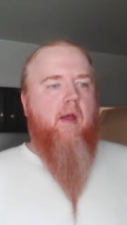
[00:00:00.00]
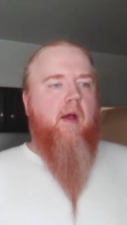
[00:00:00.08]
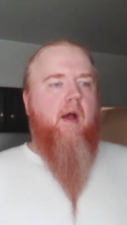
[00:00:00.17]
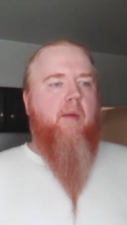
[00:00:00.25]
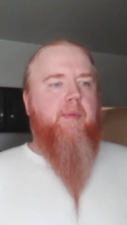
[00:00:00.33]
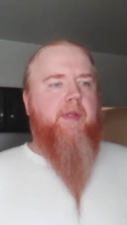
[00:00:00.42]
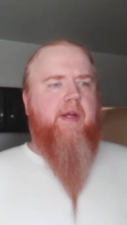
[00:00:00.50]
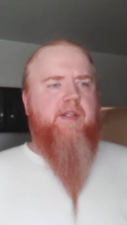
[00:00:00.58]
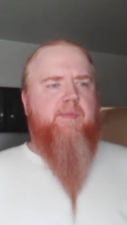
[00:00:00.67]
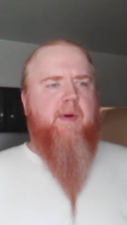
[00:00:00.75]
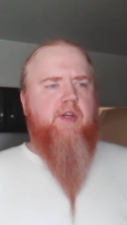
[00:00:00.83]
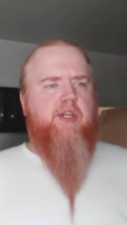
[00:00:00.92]
Uh, but the
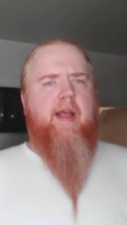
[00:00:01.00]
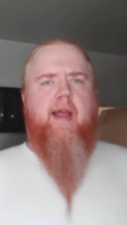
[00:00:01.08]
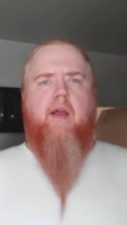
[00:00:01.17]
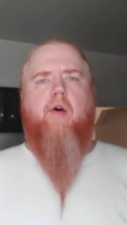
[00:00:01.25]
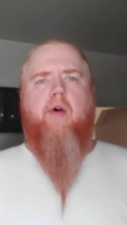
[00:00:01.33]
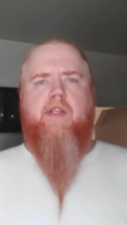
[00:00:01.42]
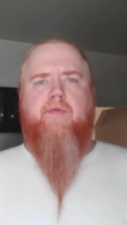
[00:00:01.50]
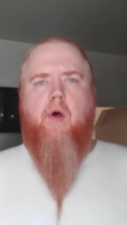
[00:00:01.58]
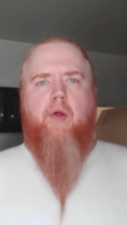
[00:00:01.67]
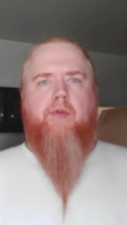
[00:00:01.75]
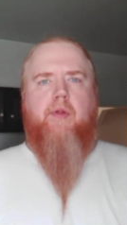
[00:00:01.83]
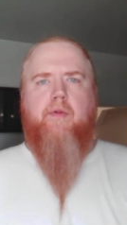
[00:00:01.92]
conspiracy angle has
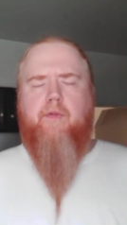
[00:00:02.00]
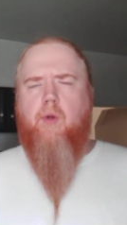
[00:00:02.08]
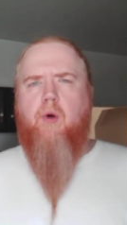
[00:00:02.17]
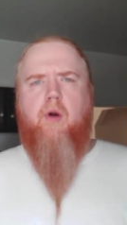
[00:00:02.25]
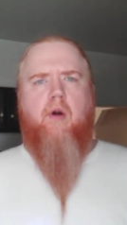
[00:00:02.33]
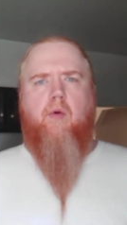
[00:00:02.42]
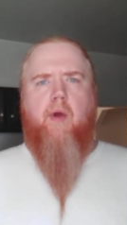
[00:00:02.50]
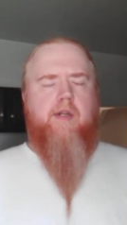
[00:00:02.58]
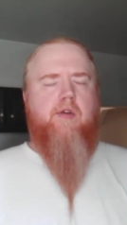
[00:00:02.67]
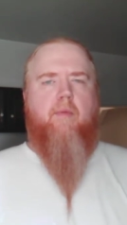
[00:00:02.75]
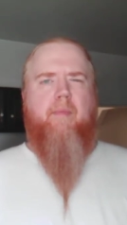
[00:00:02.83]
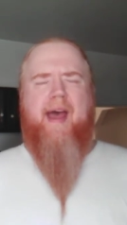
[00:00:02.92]
fallen to the floor.
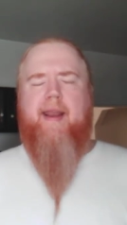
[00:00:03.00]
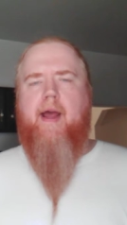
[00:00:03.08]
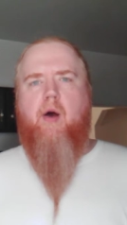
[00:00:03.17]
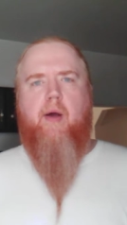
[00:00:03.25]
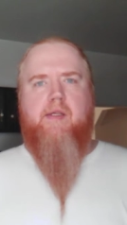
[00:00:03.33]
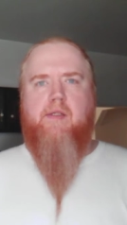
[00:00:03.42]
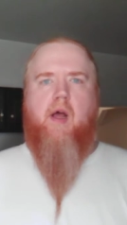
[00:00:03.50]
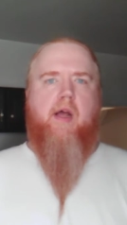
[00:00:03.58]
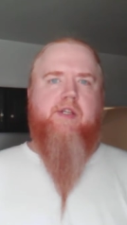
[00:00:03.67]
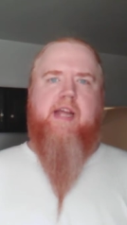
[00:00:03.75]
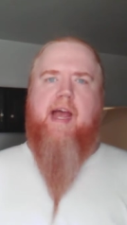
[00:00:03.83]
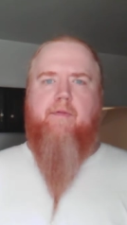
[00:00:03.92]
Rachel Maddow has
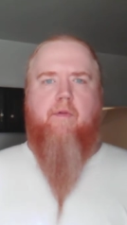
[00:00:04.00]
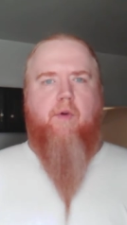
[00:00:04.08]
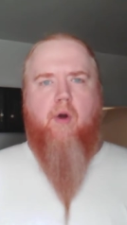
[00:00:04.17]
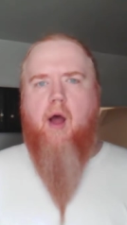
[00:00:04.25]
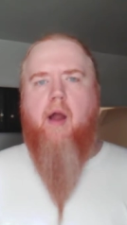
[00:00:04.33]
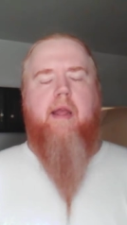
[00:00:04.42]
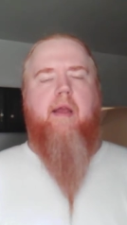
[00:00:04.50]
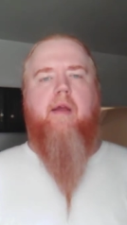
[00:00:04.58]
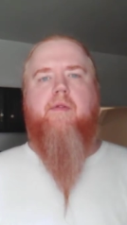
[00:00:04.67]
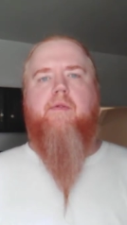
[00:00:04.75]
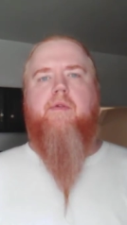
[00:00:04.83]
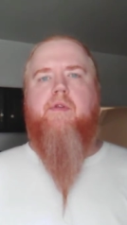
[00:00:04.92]
lost half of her
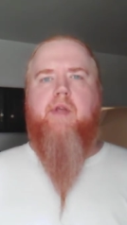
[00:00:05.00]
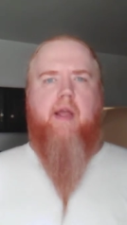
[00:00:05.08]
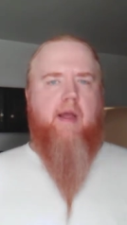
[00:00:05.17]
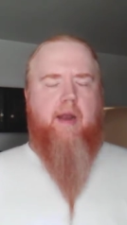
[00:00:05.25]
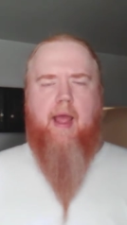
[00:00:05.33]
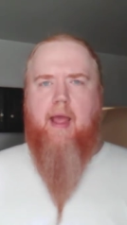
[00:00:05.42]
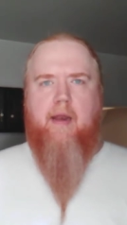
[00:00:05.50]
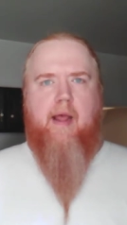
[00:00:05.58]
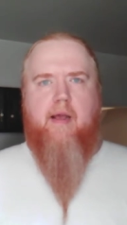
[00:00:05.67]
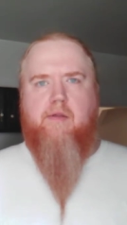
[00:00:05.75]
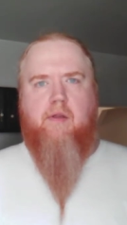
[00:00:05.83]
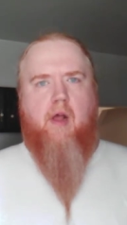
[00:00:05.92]
audience. CNN
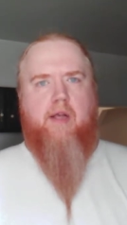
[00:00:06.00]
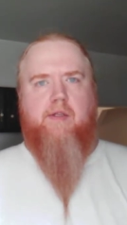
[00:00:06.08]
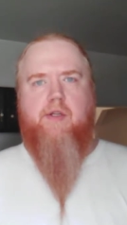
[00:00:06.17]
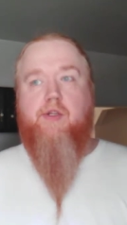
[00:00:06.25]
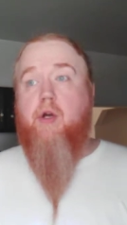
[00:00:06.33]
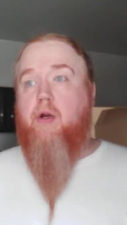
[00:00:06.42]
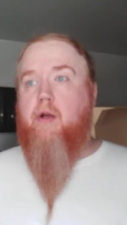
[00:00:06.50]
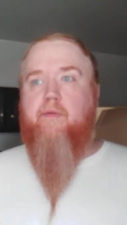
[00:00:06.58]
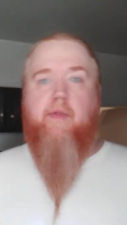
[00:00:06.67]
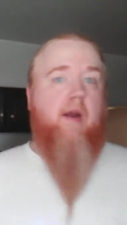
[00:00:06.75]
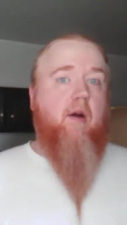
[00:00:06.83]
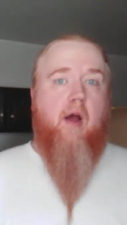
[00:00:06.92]
has lost a chunk of
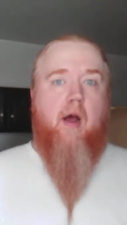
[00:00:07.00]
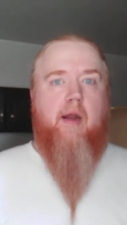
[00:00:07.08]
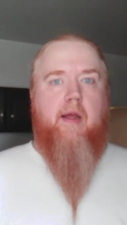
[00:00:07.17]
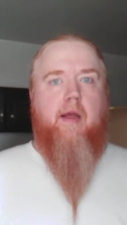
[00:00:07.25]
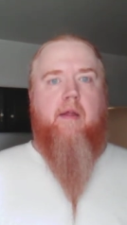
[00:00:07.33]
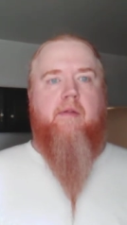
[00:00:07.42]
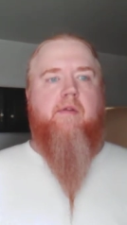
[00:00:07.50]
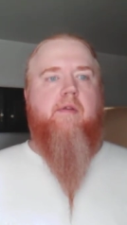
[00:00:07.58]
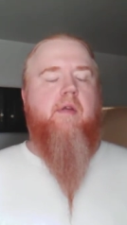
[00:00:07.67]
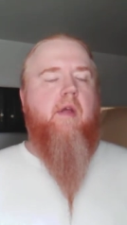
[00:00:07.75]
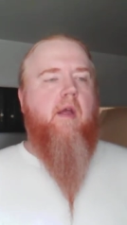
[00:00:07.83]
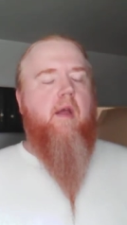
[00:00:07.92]
their
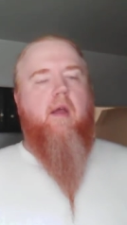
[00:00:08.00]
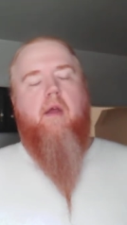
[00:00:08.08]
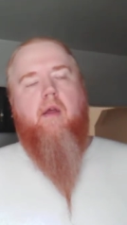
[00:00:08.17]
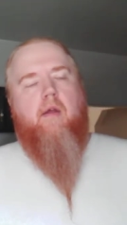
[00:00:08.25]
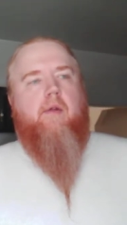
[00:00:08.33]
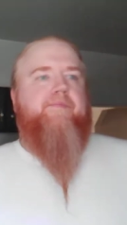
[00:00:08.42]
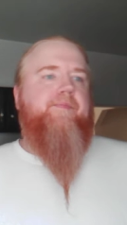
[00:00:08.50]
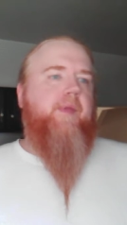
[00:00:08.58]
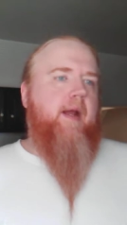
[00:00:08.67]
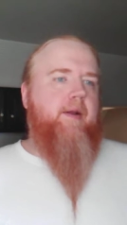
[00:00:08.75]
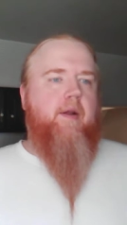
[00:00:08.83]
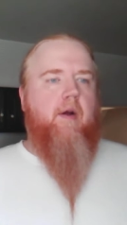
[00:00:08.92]
audience.
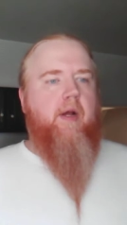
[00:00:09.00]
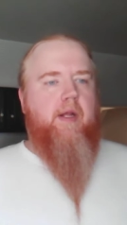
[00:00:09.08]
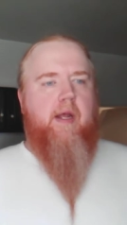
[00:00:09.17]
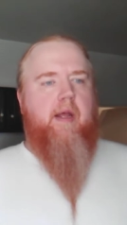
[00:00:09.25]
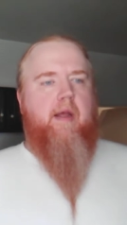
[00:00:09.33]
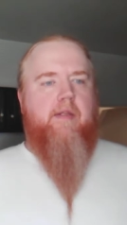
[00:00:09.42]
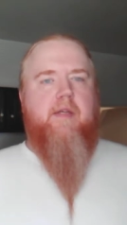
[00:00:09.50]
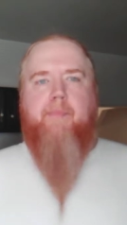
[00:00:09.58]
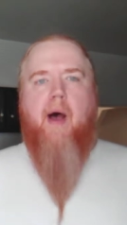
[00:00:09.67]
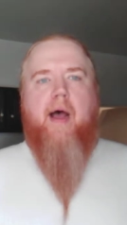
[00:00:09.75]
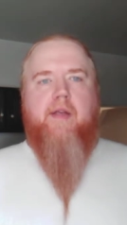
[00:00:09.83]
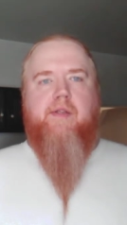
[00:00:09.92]
And, you know, it, it's a
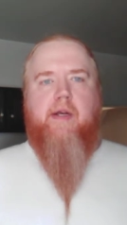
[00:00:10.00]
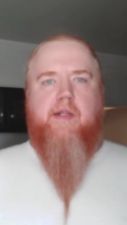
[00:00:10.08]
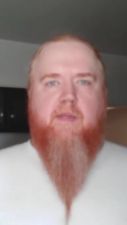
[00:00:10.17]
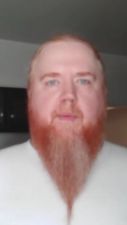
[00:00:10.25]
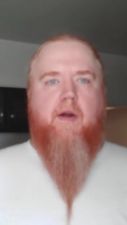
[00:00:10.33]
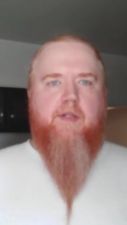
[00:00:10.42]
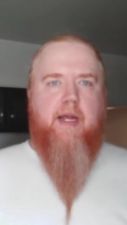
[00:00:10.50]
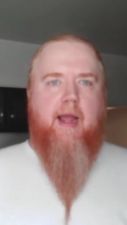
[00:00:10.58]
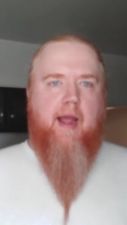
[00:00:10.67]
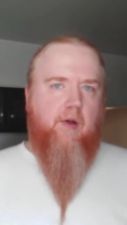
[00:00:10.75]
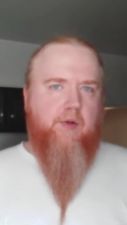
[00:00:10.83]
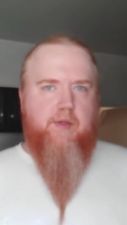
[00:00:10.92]
bust. The conspiracy
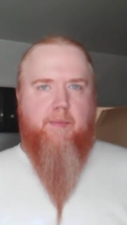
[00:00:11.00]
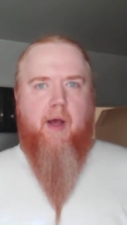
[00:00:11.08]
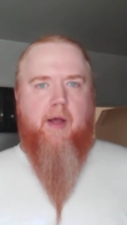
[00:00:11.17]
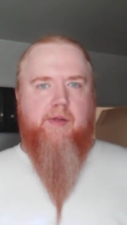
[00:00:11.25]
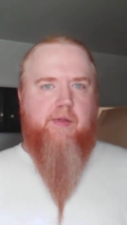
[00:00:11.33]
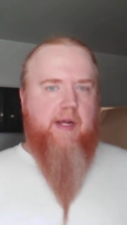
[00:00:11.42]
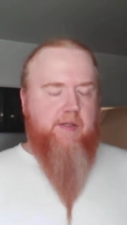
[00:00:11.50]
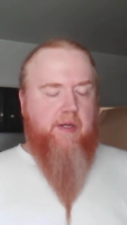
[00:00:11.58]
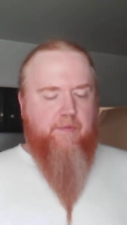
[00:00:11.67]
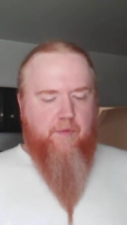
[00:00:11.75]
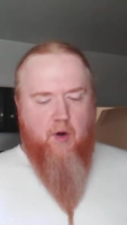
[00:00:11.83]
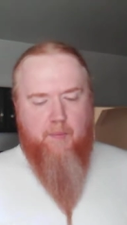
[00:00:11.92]
angle is a bust. That's
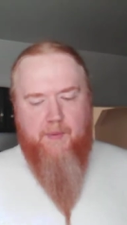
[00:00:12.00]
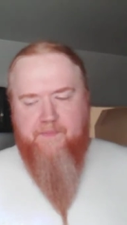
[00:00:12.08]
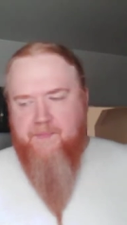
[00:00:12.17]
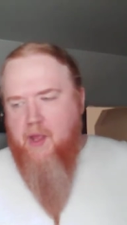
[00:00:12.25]
confirmed.